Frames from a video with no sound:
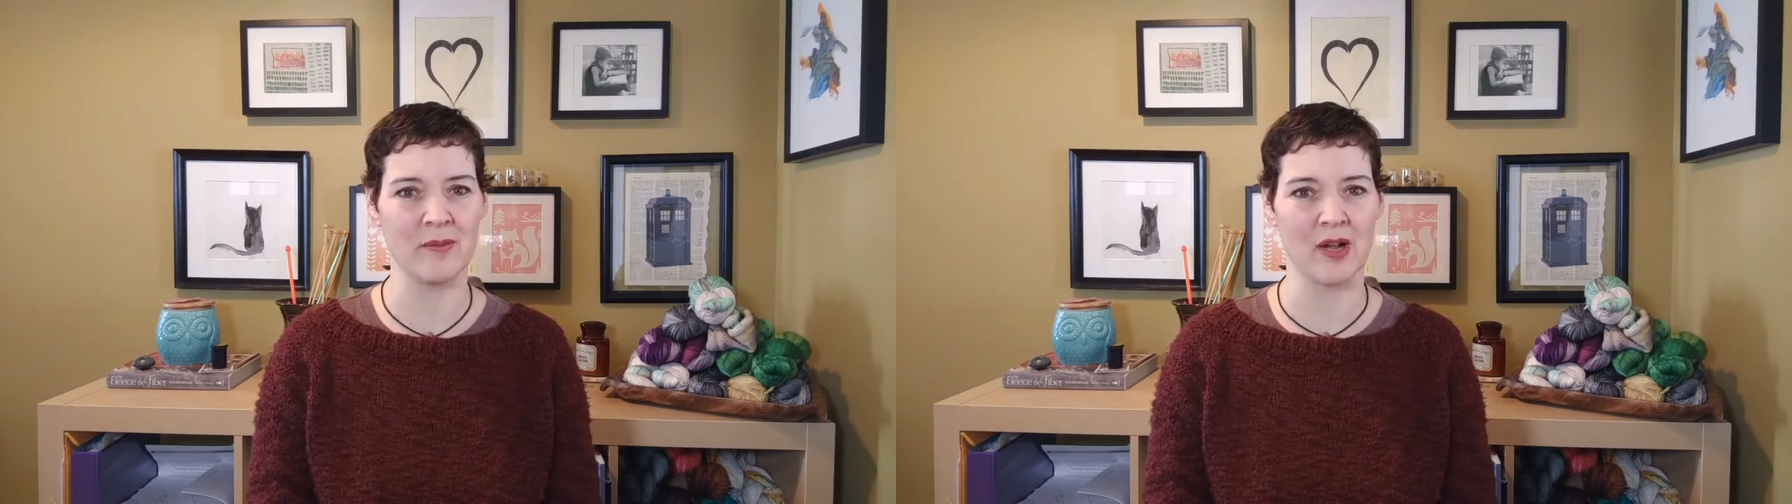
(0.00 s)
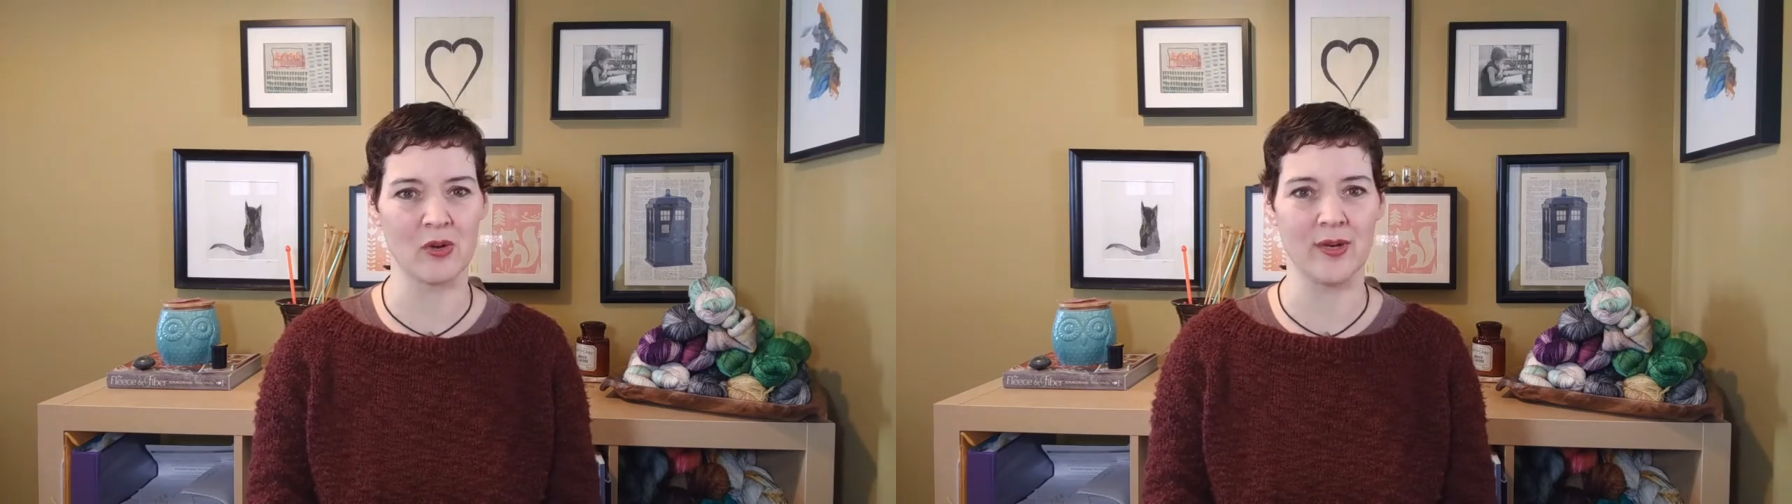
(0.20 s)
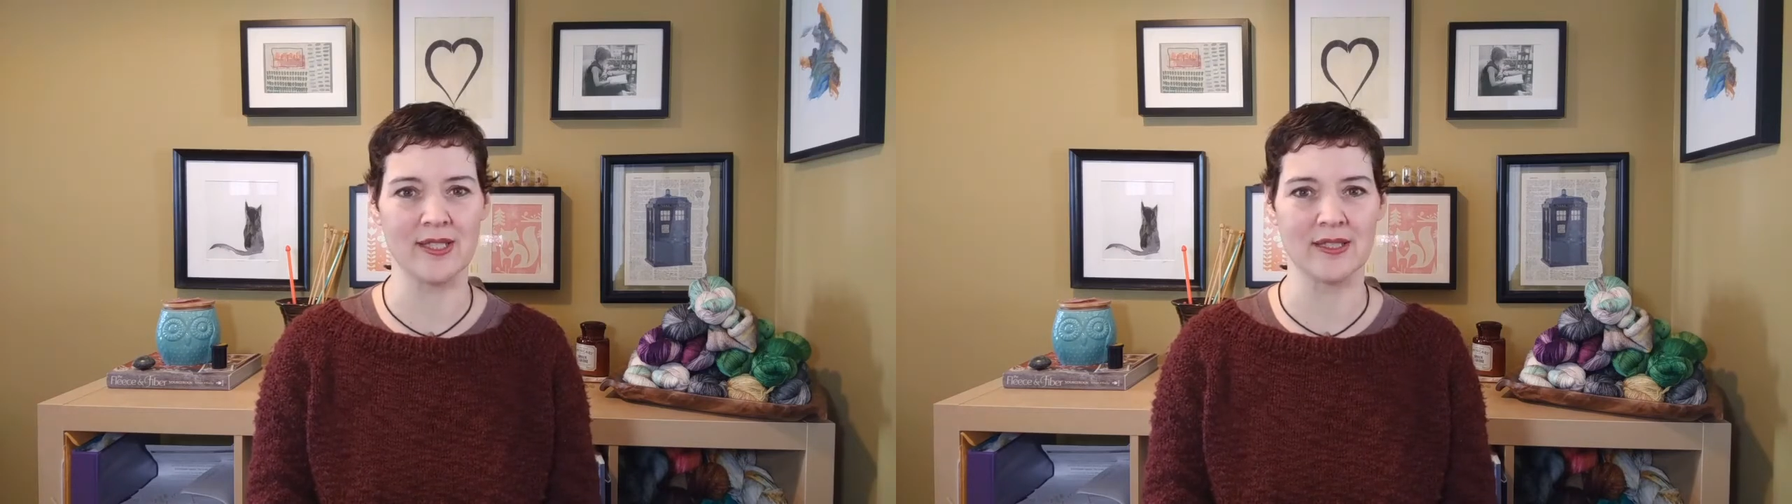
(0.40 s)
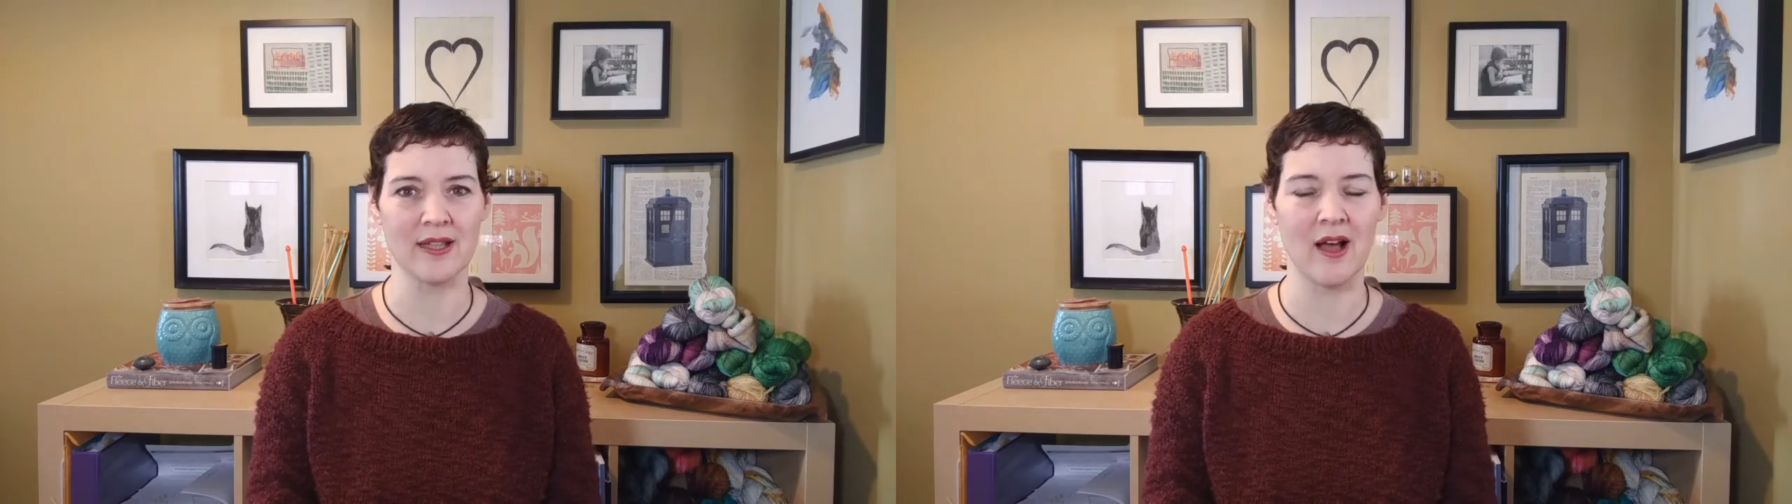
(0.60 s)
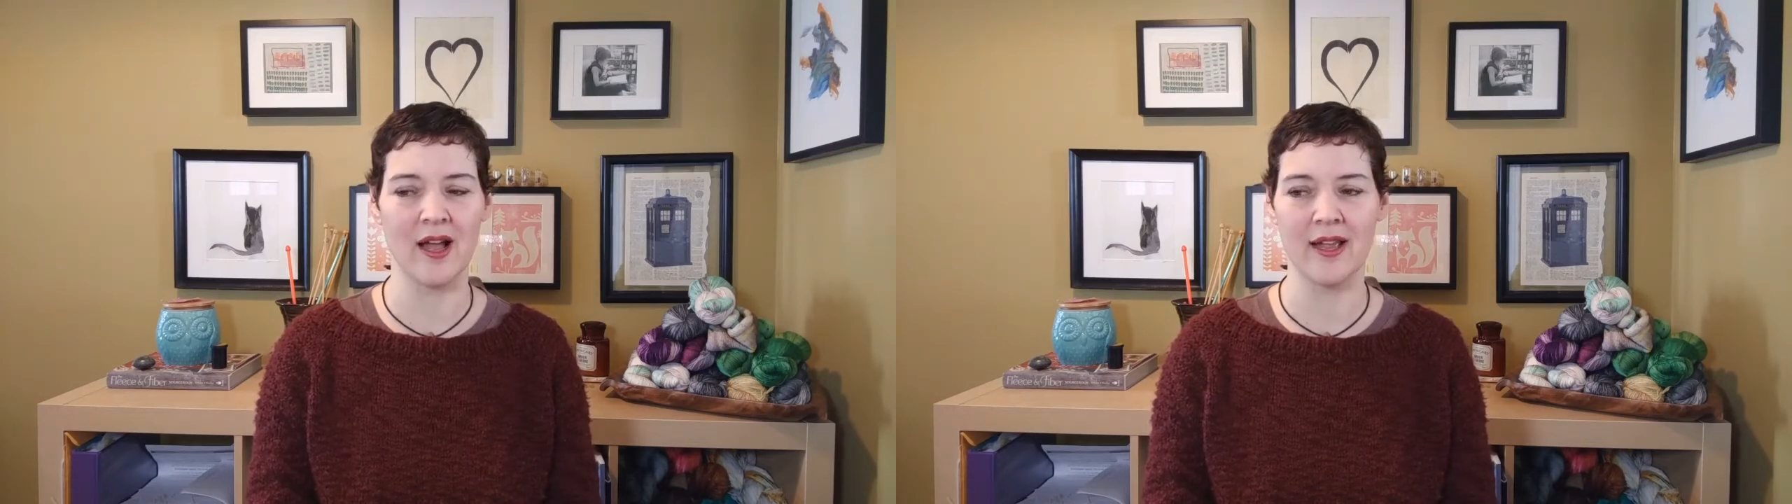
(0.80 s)
I'm not going to
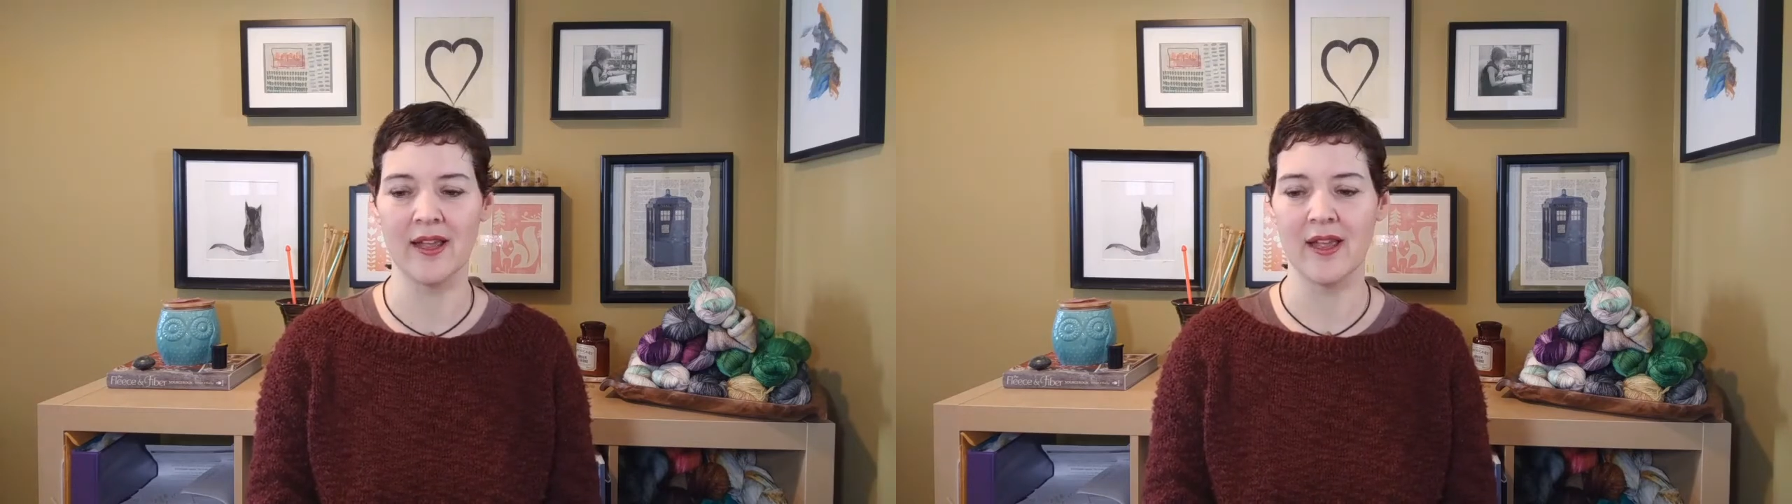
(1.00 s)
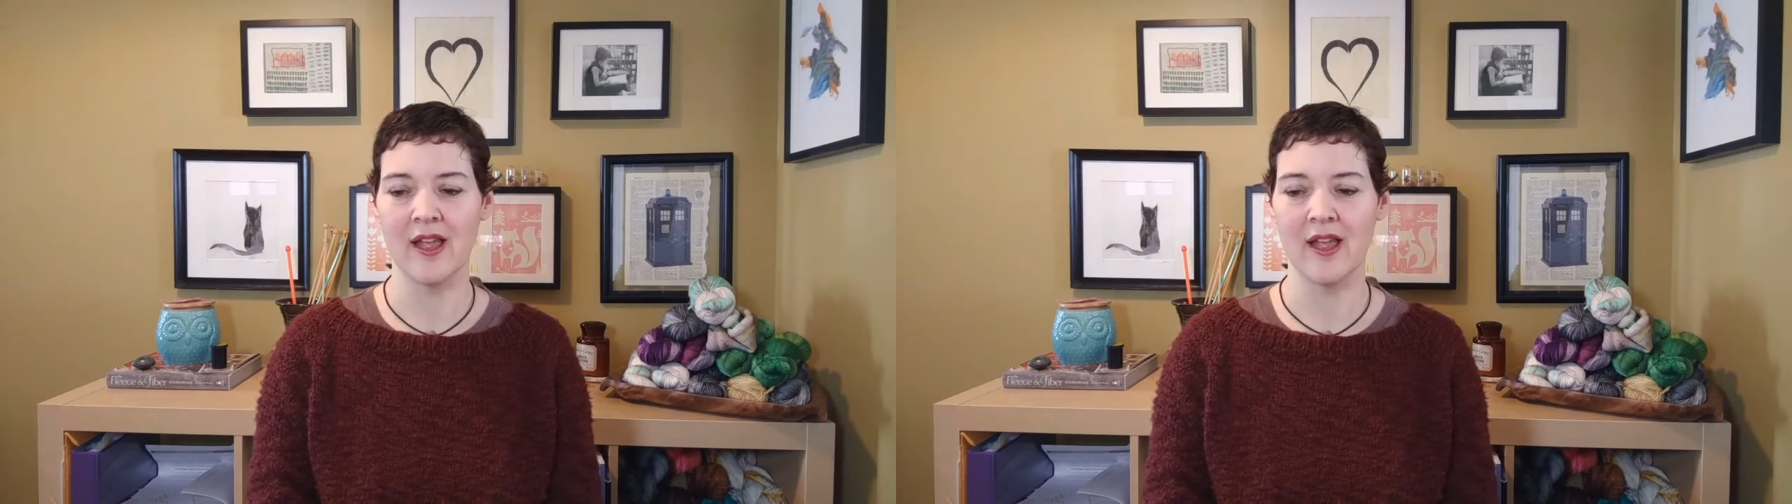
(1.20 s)
lie,